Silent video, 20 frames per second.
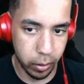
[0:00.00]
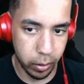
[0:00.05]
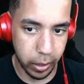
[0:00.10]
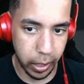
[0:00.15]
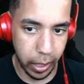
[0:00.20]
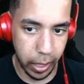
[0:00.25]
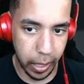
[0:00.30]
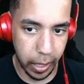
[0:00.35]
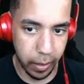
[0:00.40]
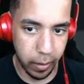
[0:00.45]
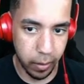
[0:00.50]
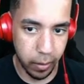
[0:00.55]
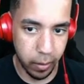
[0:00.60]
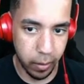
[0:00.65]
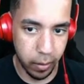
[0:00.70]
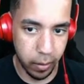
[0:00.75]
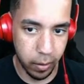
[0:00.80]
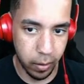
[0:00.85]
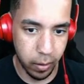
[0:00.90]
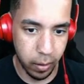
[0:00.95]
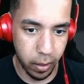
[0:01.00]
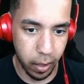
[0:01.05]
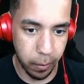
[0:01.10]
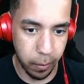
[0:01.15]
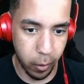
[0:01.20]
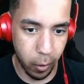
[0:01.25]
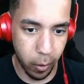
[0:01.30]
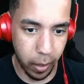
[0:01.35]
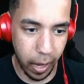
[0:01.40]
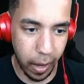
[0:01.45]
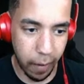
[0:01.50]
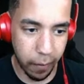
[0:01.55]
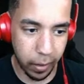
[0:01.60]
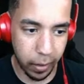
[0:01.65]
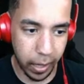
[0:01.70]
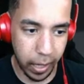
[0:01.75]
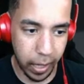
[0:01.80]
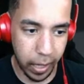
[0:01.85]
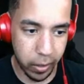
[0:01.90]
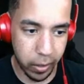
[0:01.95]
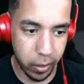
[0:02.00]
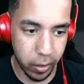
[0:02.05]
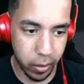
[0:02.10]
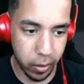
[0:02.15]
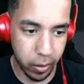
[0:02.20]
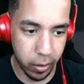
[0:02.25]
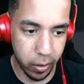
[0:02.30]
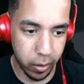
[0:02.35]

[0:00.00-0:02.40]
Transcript: Okay, I'm going avalanche.